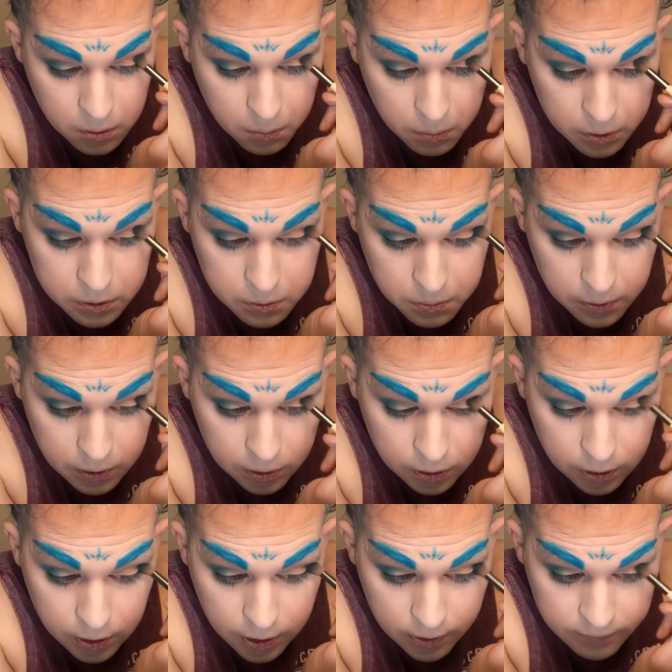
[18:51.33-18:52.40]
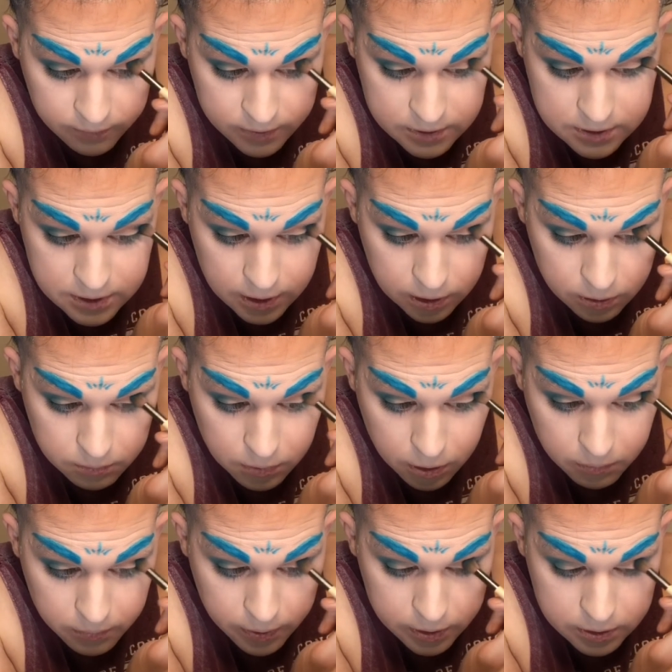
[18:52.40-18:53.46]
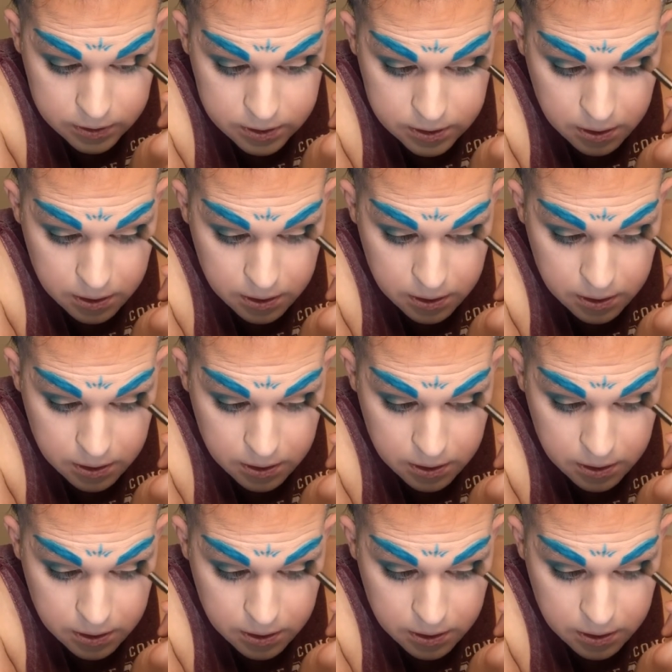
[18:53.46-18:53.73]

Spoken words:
which we love a subtle moment.